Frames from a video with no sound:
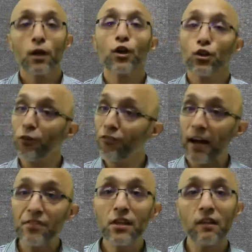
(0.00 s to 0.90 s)
You'll
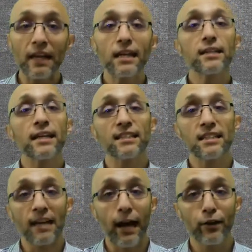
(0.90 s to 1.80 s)
find the link to his
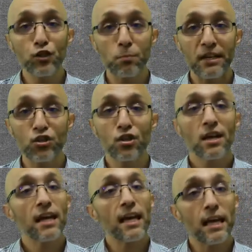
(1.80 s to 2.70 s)
entire speech
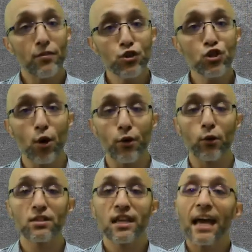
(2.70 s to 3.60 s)
in the show notes,